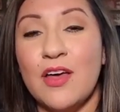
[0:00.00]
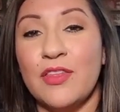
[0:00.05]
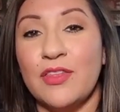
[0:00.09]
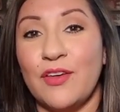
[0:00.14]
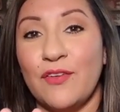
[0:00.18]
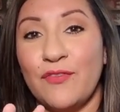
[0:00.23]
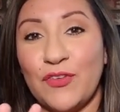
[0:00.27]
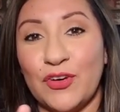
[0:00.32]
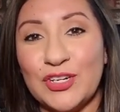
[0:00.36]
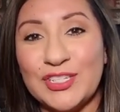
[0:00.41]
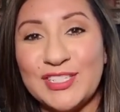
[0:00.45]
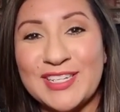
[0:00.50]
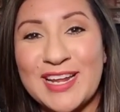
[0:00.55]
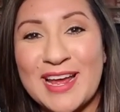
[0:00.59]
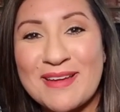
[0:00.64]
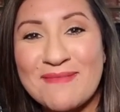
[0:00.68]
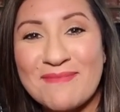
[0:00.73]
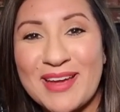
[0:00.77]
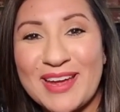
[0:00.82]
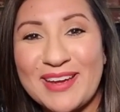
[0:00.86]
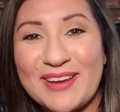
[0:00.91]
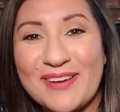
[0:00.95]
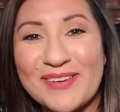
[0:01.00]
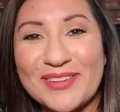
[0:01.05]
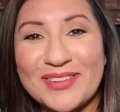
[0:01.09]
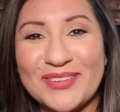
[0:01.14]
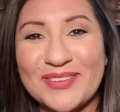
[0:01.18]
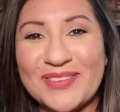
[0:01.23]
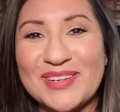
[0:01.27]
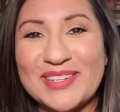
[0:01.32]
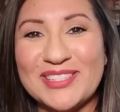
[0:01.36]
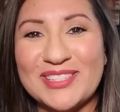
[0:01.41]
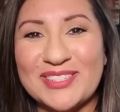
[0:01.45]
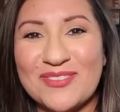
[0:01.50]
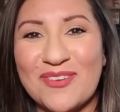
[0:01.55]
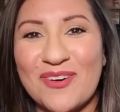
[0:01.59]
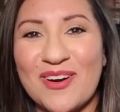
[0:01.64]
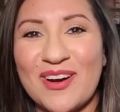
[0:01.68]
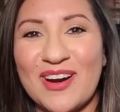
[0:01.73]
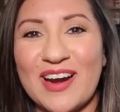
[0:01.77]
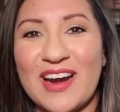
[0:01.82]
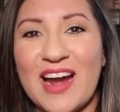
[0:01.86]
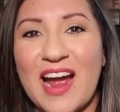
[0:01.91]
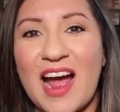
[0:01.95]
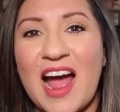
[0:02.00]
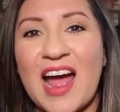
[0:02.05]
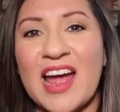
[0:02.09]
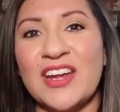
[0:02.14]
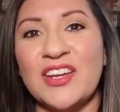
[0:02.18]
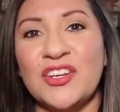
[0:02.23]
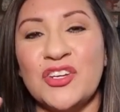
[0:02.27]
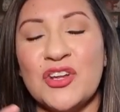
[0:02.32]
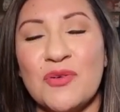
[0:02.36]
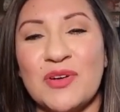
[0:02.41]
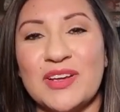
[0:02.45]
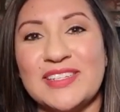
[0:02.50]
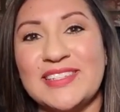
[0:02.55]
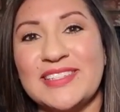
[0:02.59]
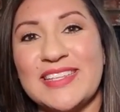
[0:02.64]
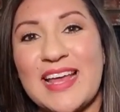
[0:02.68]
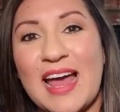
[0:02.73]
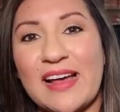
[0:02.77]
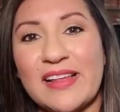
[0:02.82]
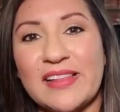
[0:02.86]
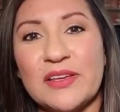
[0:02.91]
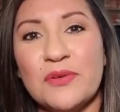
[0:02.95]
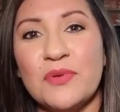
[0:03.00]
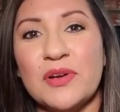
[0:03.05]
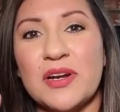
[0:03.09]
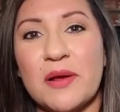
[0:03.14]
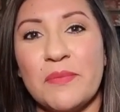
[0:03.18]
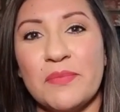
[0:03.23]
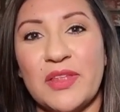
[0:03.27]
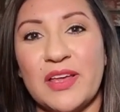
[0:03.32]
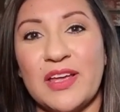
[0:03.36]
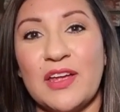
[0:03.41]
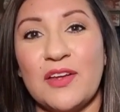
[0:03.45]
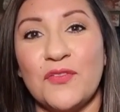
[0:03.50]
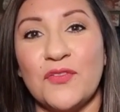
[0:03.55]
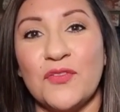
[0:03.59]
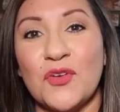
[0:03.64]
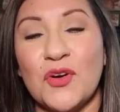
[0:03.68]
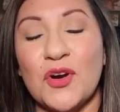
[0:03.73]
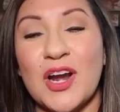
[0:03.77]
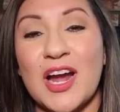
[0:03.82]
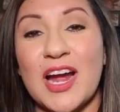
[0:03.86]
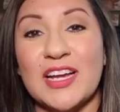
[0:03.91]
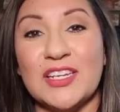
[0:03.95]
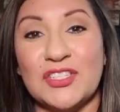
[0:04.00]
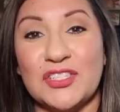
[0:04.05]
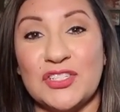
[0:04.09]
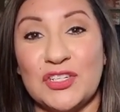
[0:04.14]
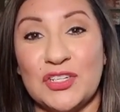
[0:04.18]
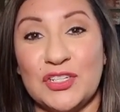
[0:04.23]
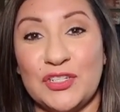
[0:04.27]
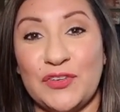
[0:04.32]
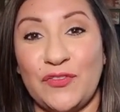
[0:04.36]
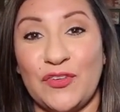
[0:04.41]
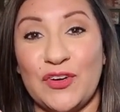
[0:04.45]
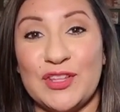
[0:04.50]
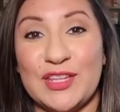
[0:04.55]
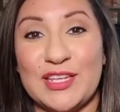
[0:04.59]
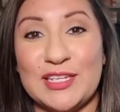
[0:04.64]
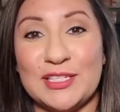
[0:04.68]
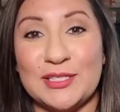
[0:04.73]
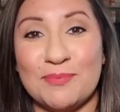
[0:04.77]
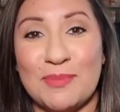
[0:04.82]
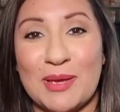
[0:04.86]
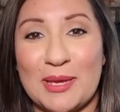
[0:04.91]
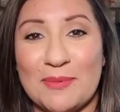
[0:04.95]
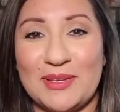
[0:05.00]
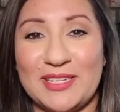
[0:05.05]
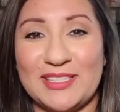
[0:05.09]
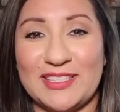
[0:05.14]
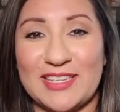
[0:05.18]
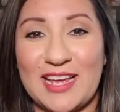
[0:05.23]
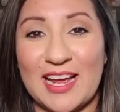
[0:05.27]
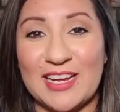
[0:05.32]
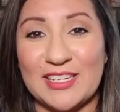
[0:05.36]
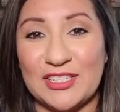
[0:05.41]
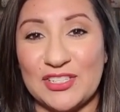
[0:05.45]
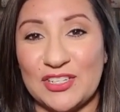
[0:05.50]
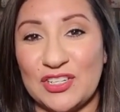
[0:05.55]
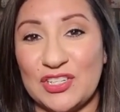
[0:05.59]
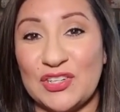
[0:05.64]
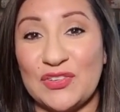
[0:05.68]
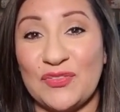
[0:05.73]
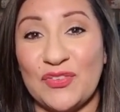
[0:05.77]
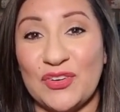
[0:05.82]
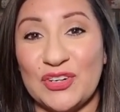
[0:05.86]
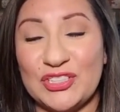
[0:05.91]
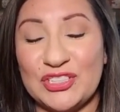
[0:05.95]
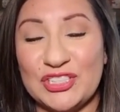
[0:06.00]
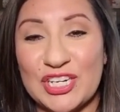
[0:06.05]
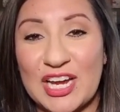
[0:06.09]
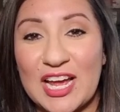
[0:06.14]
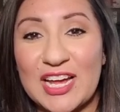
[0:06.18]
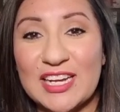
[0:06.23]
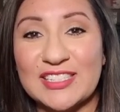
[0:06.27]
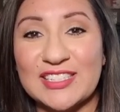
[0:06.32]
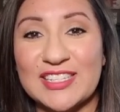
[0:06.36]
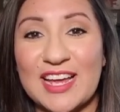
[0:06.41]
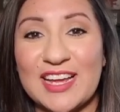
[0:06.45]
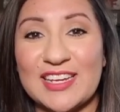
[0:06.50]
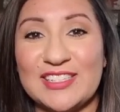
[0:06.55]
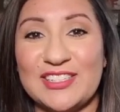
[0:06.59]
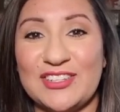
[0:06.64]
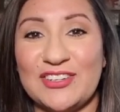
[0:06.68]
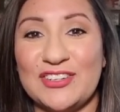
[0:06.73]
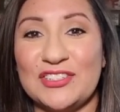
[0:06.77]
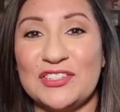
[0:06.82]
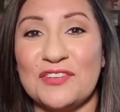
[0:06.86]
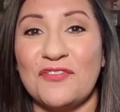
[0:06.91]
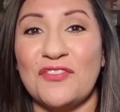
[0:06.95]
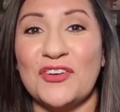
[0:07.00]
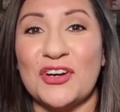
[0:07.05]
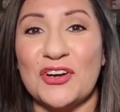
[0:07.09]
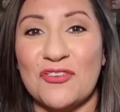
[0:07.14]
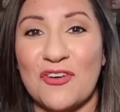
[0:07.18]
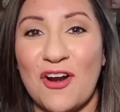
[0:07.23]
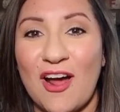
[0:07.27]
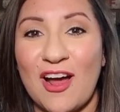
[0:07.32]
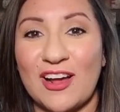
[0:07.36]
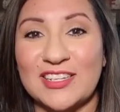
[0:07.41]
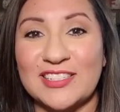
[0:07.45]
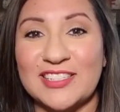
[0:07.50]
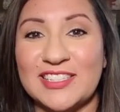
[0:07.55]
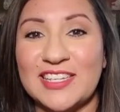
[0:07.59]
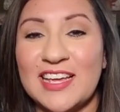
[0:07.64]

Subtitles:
The first time I go through a store, I know exactly what I'm looking for. I search for these babies. I search for jugs, I search for crocks.